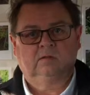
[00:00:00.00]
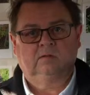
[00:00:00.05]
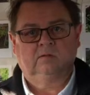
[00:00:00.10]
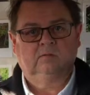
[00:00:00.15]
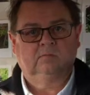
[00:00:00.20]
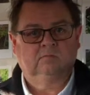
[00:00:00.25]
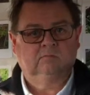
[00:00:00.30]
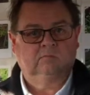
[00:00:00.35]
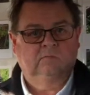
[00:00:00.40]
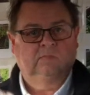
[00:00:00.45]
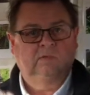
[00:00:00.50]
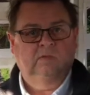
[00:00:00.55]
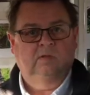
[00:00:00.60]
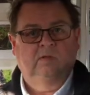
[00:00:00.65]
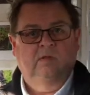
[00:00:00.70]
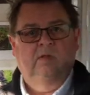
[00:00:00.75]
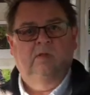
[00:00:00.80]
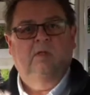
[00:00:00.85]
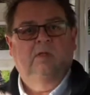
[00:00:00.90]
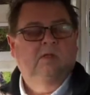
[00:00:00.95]
Okay.
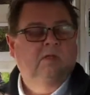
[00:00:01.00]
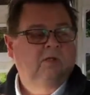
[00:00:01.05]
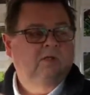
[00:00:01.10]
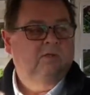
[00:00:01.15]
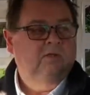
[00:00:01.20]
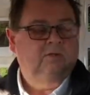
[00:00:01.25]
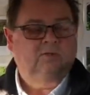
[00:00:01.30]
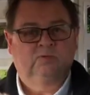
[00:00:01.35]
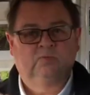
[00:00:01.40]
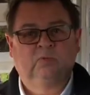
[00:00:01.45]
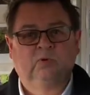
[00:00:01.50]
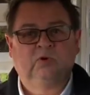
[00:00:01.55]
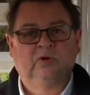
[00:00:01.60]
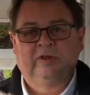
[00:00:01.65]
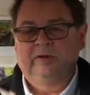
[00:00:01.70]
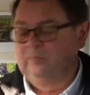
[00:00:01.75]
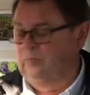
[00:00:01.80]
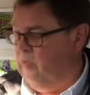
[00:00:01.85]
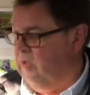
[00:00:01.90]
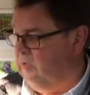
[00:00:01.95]
Good morning
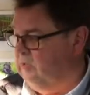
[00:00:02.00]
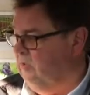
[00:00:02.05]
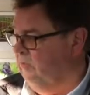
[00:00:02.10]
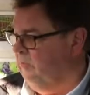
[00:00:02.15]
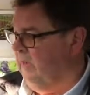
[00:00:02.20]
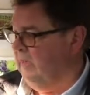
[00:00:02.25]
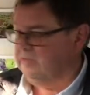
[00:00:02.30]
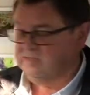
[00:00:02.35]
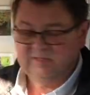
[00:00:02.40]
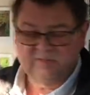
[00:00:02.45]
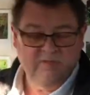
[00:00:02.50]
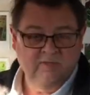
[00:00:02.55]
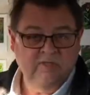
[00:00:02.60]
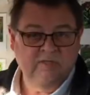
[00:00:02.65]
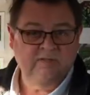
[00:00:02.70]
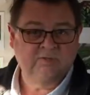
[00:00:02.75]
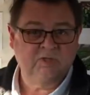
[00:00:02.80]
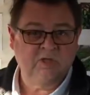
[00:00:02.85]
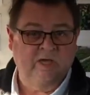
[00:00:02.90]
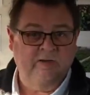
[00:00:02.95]
and welcome back to
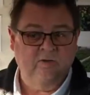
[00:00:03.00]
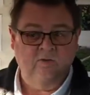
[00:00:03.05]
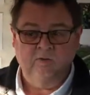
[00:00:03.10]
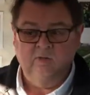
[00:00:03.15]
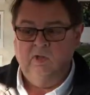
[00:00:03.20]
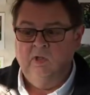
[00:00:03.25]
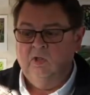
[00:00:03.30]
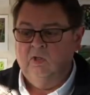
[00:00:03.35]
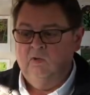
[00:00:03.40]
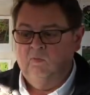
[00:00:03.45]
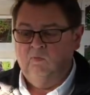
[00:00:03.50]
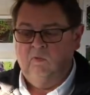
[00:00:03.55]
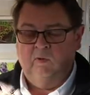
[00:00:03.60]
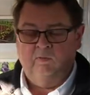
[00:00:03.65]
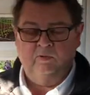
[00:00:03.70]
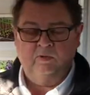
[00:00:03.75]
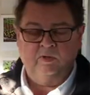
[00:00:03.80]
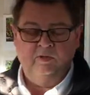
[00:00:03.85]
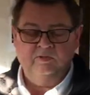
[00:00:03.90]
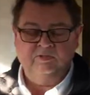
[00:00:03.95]
the channel. What
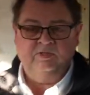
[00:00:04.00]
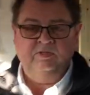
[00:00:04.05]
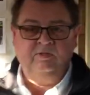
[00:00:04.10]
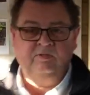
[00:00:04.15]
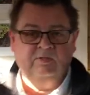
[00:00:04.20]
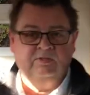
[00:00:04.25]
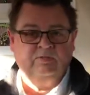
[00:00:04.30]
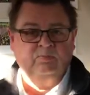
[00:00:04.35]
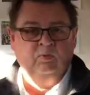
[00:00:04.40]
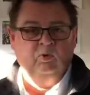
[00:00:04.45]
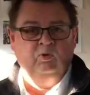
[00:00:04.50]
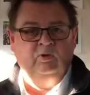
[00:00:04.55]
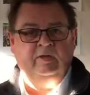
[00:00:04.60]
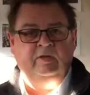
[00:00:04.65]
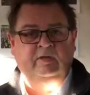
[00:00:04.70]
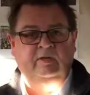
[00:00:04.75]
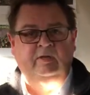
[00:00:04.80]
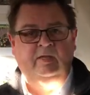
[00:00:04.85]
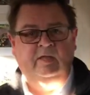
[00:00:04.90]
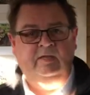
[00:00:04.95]
we're going to do this
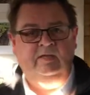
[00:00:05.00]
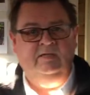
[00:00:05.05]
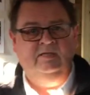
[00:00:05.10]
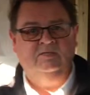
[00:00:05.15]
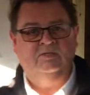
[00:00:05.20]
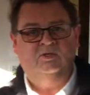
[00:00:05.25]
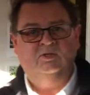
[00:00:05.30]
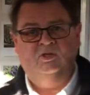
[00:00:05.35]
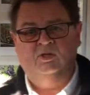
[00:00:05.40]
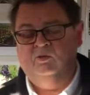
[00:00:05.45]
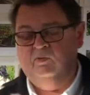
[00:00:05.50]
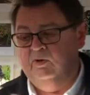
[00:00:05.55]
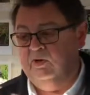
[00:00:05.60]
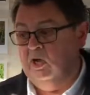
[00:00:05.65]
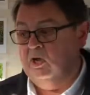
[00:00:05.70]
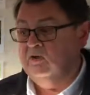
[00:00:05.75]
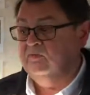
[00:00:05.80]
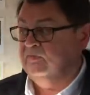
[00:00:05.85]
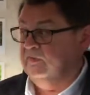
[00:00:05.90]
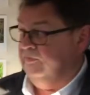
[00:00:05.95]
morning is to do an
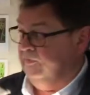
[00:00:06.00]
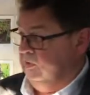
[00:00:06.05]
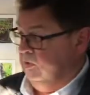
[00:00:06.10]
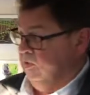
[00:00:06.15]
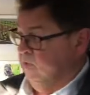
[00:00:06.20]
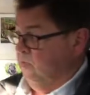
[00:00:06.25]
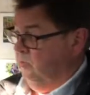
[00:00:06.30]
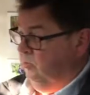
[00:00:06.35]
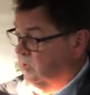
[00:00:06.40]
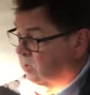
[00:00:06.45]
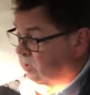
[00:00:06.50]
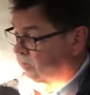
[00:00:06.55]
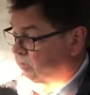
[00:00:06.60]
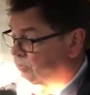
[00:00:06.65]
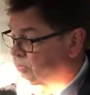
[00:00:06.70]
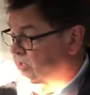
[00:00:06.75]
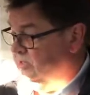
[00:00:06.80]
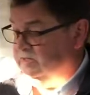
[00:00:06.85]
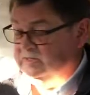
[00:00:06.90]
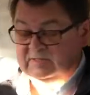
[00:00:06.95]
overview on a
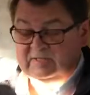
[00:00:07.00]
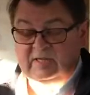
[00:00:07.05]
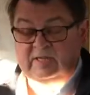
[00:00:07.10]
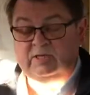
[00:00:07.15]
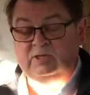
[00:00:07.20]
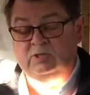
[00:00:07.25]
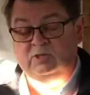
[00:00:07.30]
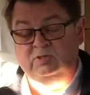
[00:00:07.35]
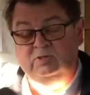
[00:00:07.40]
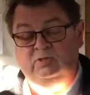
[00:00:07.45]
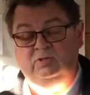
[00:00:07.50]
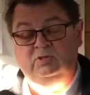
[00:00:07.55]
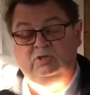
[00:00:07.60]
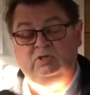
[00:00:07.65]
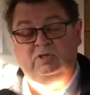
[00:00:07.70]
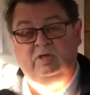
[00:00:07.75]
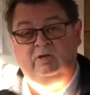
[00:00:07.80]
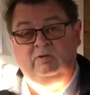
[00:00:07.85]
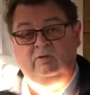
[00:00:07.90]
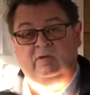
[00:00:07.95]
presentation to
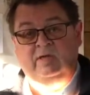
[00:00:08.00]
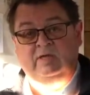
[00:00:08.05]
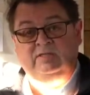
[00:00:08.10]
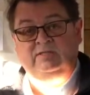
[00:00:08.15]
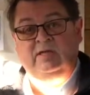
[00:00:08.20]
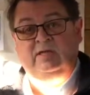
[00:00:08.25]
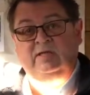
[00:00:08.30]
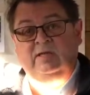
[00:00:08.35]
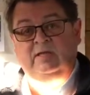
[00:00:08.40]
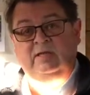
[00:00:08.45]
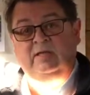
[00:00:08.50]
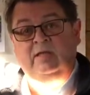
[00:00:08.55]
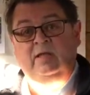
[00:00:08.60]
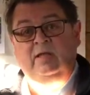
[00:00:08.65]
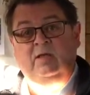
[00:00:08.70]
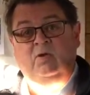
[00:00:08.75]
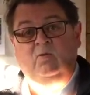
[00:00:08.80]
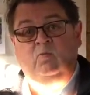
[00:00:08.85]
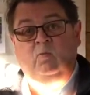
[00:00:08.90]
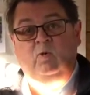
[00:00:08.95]
show exactly
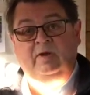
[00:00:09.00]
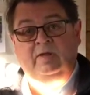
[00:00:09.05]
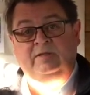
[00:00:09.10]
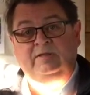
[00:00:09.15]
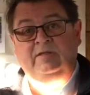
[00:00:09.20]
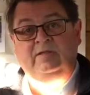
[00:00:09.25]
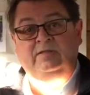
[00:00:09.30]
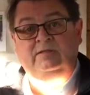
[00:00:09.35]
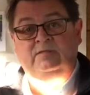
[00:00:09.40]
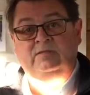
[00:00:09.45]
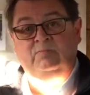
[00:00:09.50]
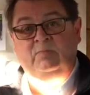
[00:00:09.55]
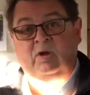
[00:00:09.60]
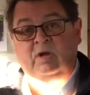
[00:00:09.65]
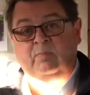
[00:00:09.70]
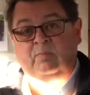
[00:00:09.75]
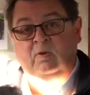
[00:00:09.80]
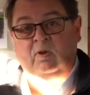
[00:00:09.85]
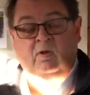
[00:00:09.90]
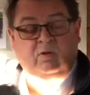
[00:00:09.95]
what I did to my
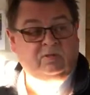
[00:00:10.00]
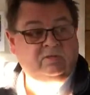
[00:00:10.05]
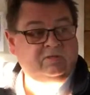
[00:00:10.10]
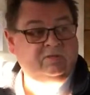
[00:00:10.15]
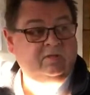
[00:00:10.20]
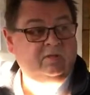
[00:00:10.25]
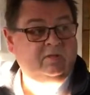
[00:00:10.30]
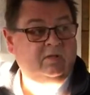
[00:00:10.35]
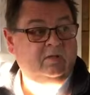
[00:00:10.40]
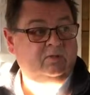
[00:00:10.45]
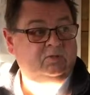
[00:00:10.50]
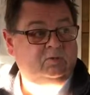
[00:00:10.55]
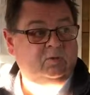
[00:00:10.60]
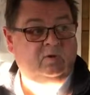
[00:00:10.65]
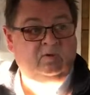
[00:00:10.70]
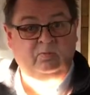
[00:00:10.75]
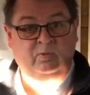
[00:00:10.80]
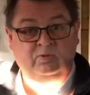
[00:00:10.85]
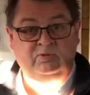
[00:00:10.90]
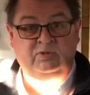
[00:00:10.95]
plot
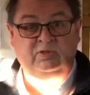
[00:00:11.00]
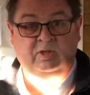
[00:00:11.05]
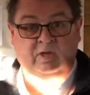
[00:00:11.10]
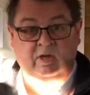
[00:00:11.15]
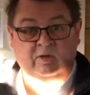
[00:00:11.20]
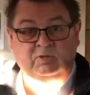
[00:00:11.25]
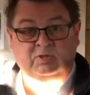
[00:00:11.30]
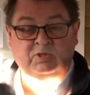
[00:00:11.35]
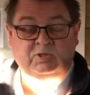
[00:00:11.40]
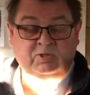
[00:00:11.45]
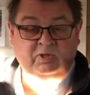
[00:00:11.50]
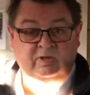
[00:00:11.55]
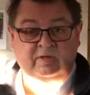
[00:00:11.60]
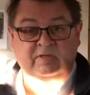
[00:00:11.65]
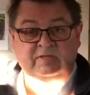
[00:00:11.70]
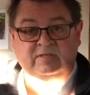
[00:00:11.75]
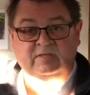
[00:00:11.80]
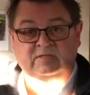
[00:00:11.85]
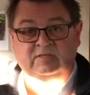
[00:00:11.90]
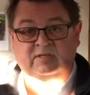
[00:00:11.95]
12 months ago to turn
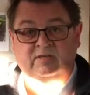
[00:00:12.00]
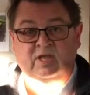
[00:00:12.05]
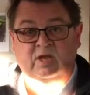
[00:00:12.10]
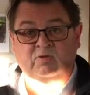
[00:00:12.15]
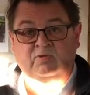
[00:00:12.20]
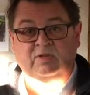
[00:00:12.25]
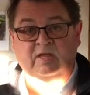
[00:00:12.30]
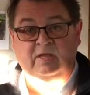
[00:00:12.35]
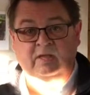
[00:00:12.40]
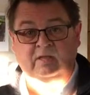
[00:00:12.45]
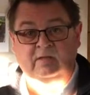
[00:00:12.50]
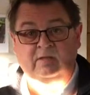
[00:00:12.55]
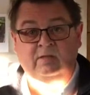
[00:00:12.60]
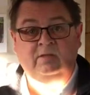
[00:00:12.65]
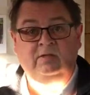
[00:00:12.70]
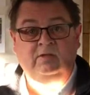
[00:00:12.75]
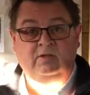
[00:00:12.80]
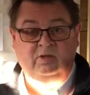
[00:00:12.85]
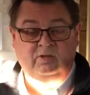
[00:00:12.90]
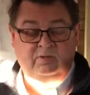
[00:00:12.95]
it into NoDig
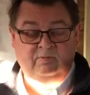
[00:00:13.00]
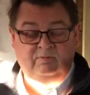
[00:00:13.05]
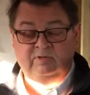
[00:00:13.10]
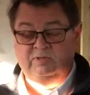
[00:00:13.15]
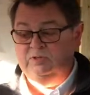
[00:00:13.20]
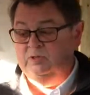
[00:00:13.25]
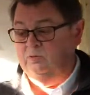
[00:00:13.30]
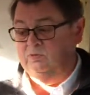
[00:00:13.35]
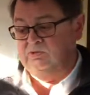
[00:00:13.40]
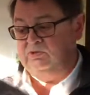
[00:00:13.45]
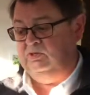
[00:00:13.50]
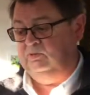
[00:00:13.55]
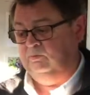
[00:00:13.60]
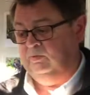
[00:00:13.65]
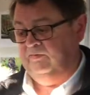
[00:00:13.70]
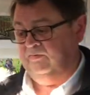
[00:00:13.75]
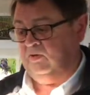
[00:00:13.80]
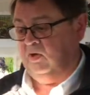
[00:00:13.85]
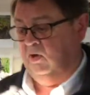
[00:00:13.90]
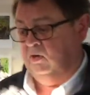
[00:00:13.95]
and the results that
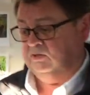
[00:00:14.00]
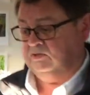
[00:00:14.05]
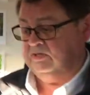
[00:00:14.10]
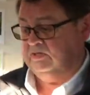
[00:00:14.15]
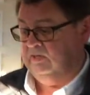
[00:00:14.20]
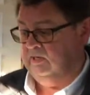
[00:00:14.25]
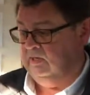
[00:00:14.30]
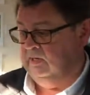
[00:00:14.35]
we've got.